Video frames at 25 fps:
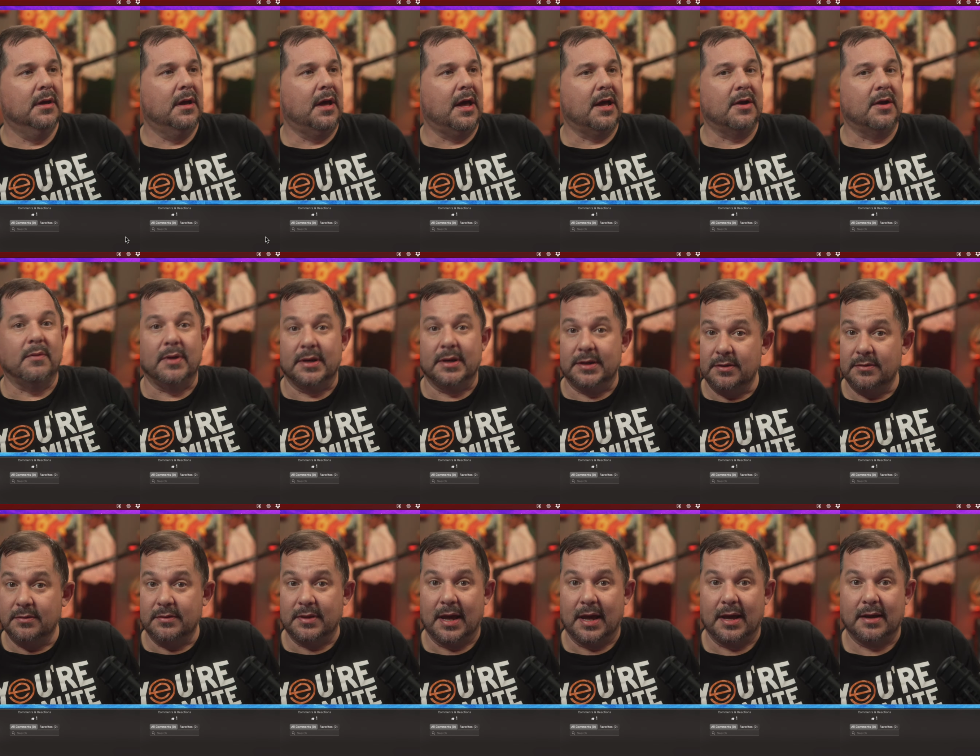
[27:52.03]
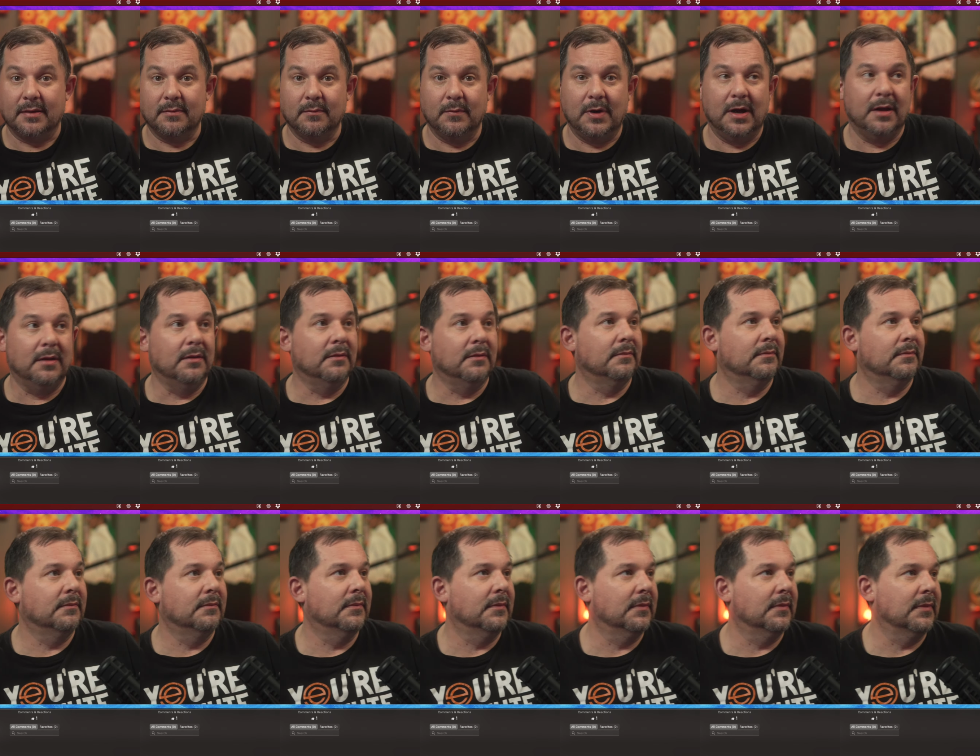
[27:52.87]
How do I do that? Well,
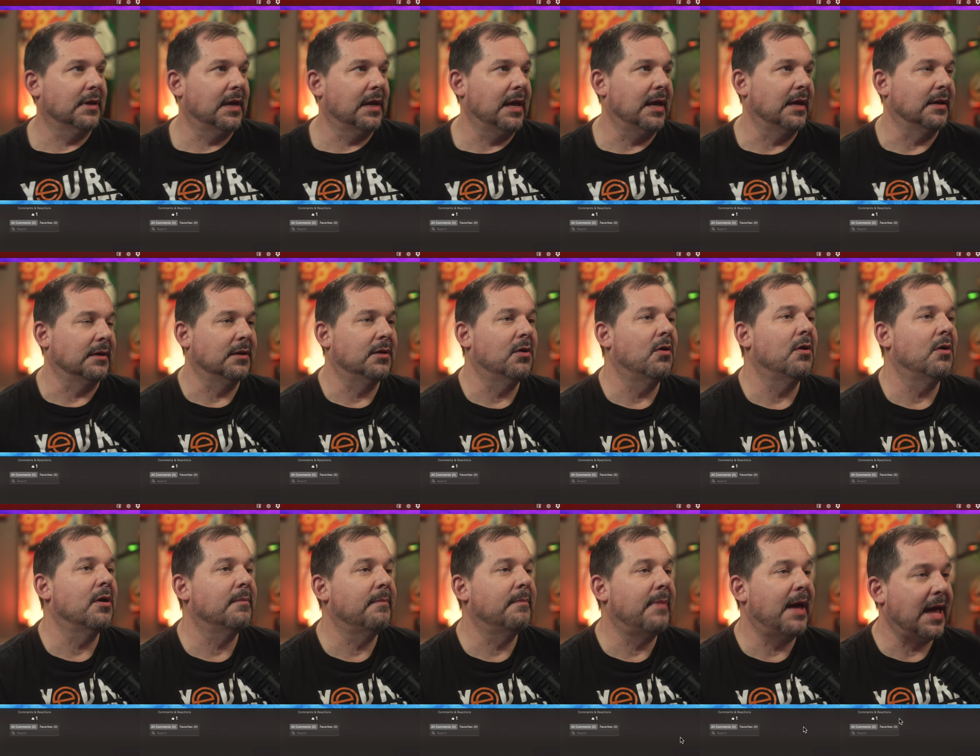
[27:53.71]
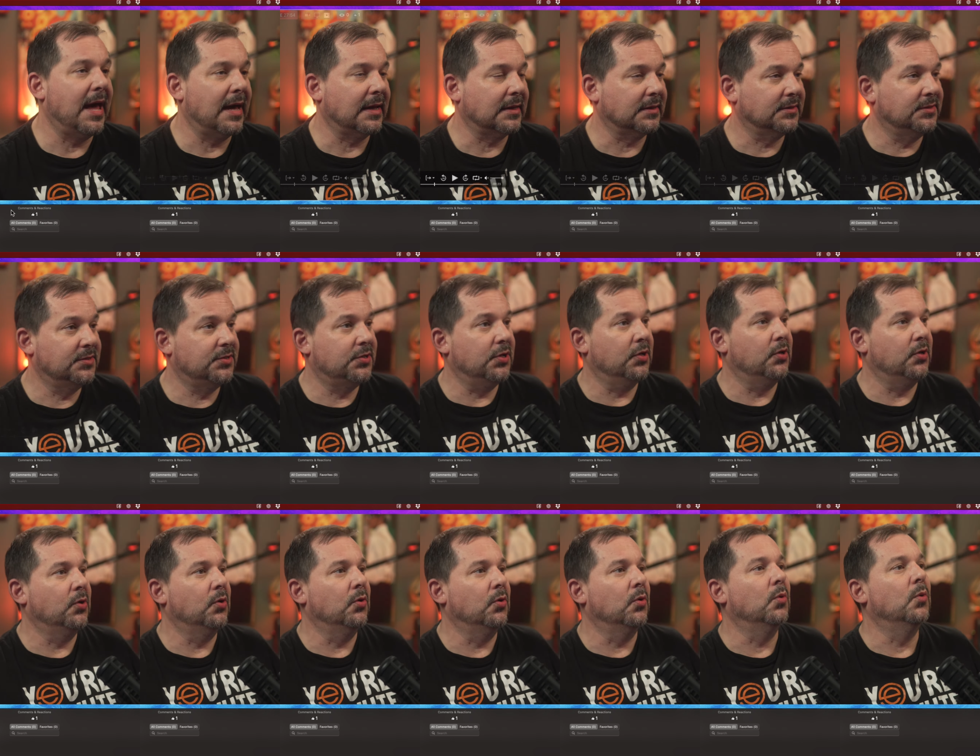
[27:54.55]
again, going back
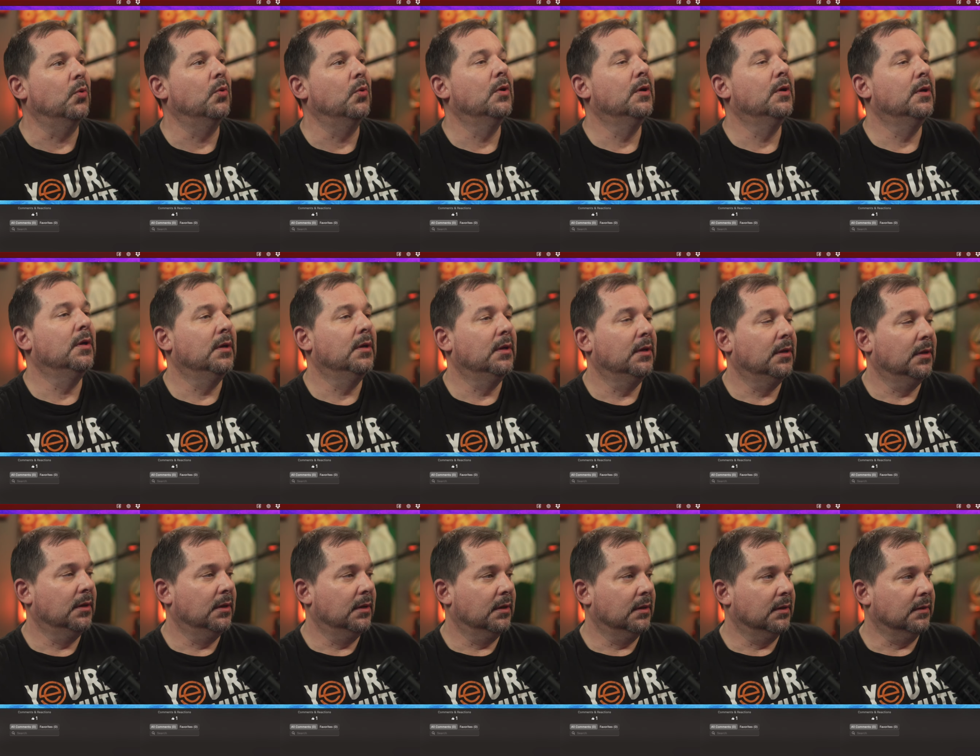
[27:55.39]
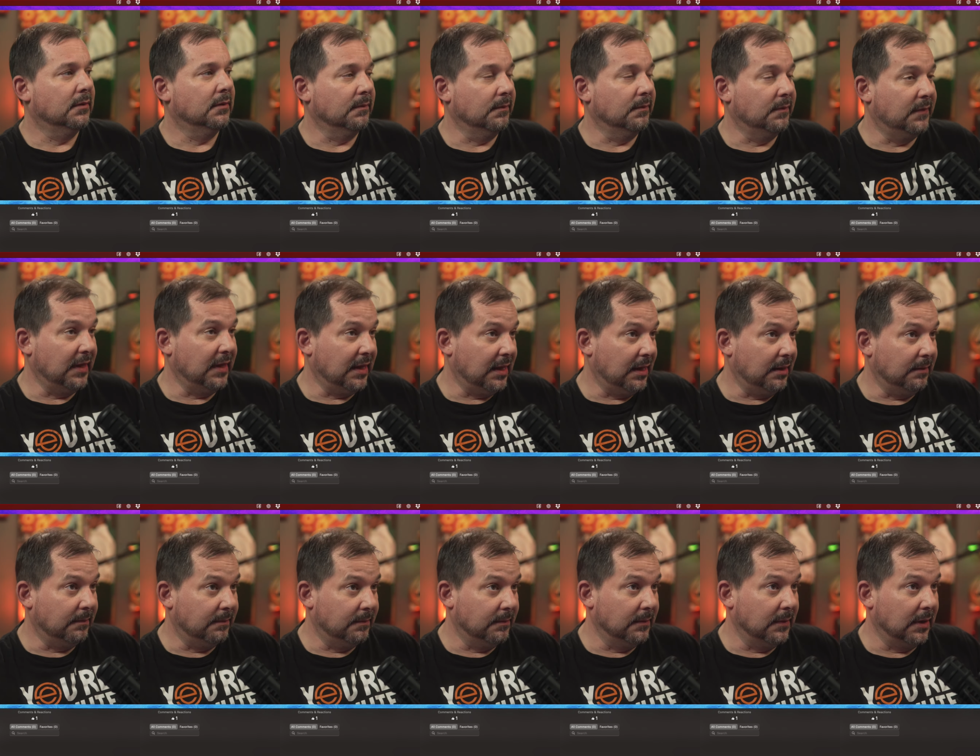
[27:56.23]
to
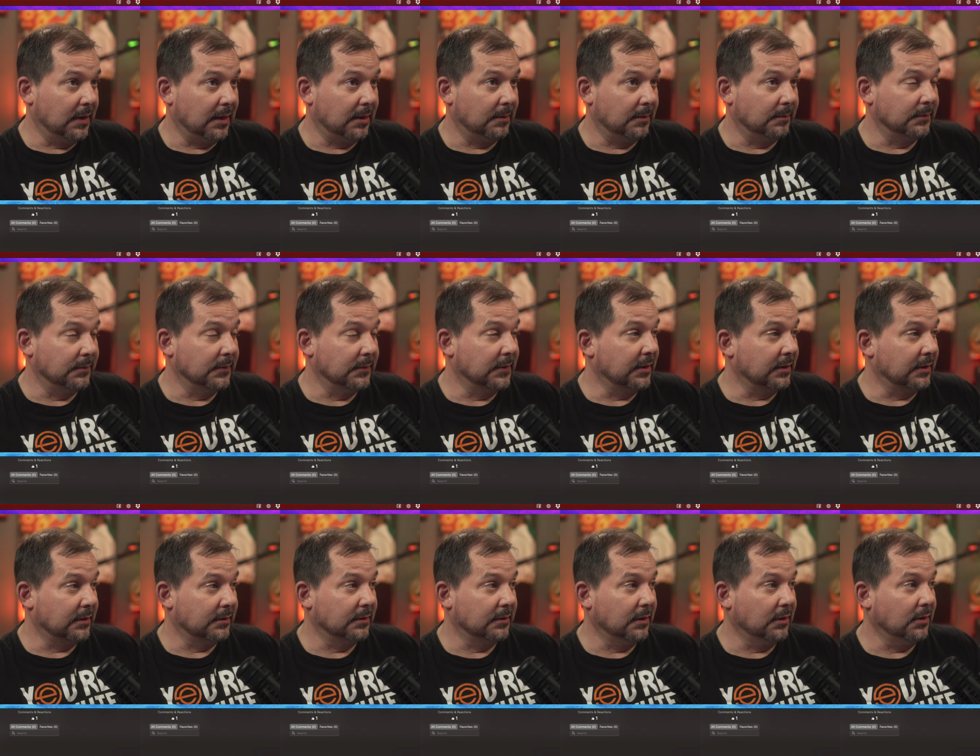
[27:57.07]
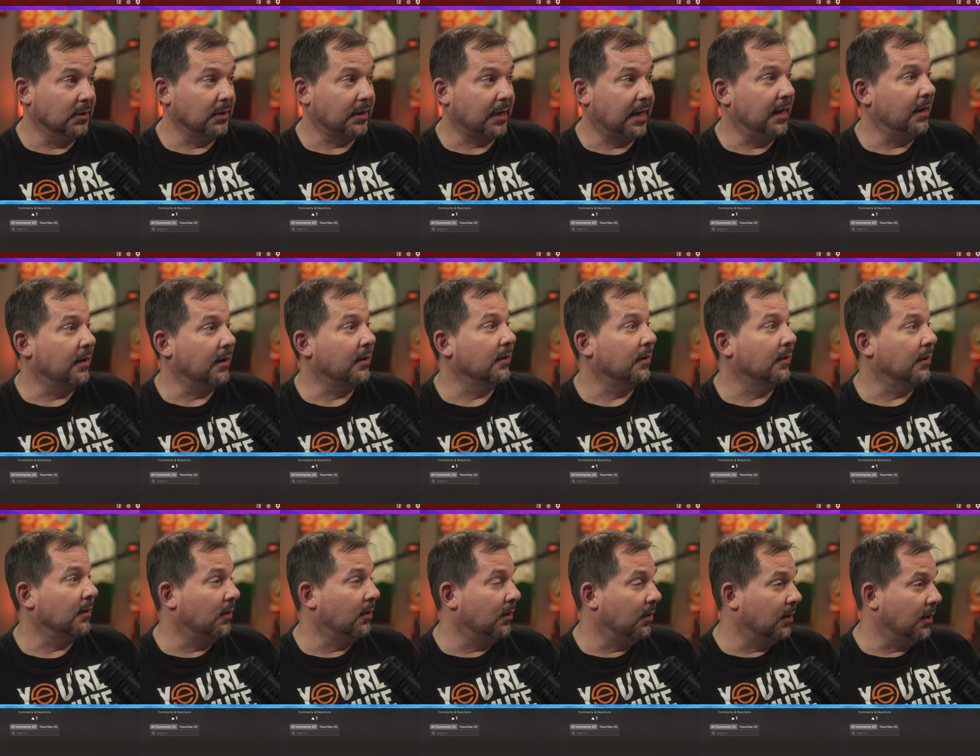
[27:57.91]
the look here
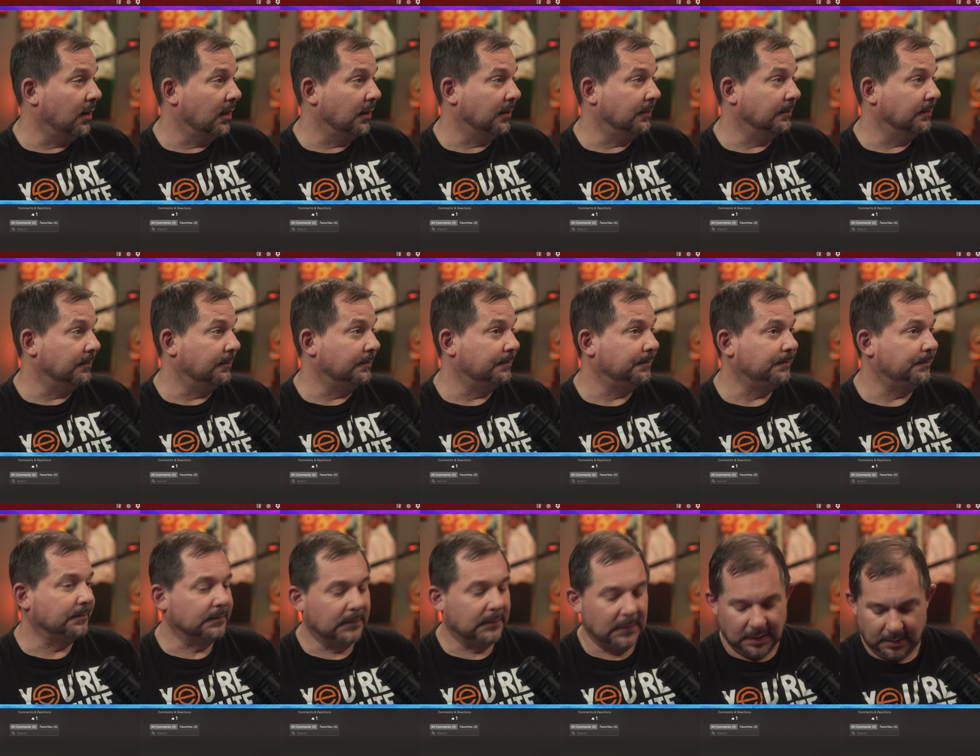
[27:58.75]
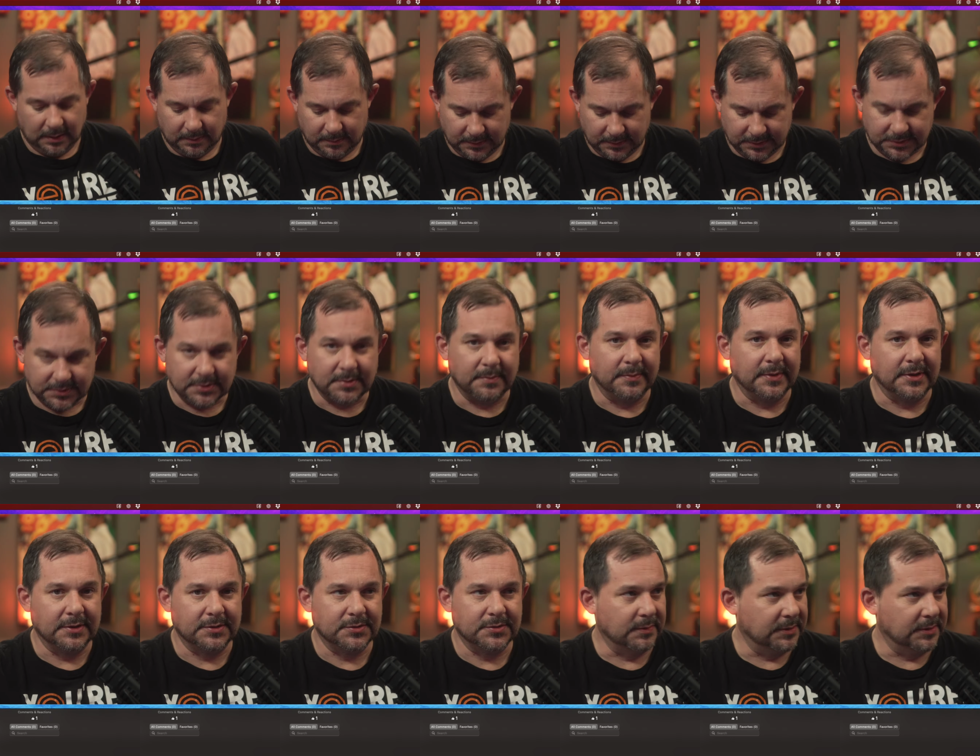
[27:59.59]
on, let me
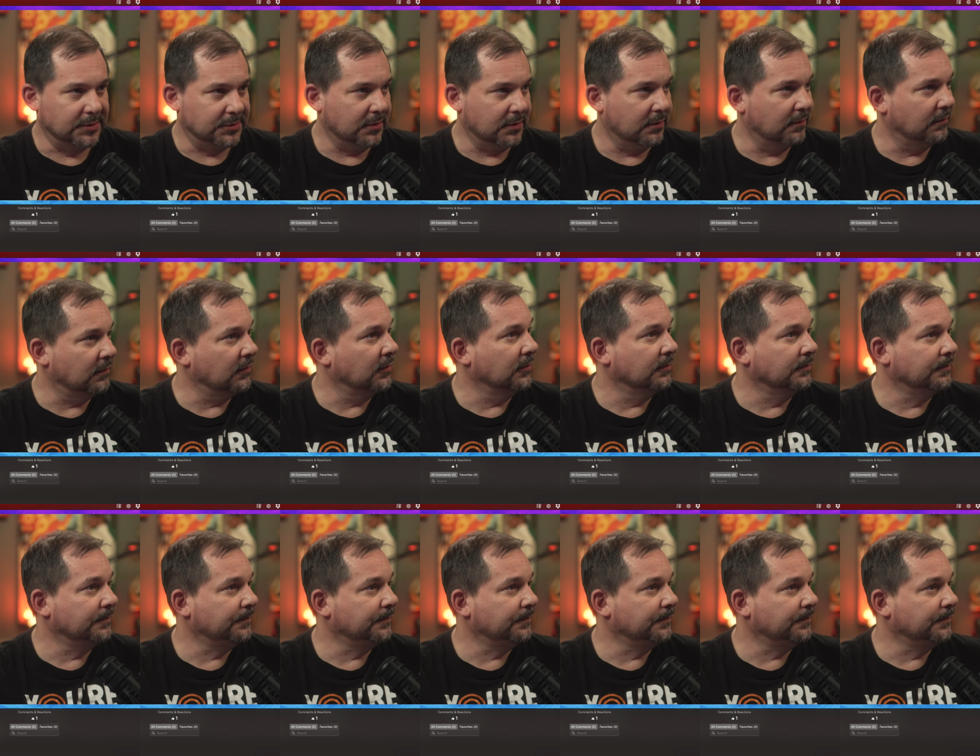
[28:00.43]
switch over.